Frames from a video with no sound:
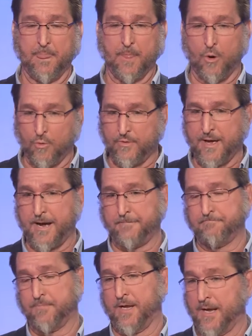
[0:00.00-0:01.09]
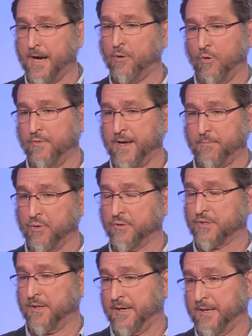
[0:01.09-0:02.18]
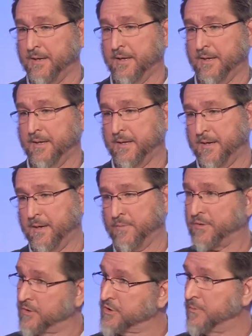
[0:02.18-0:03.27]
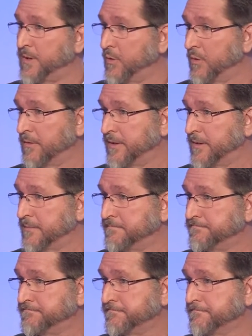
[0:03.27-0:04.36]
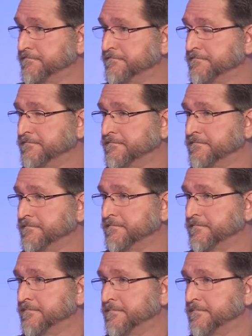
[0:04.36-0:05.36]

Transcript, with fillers: hold that, and I hold that personally um, but there should be order, you know. Okay, excellent. Yeah.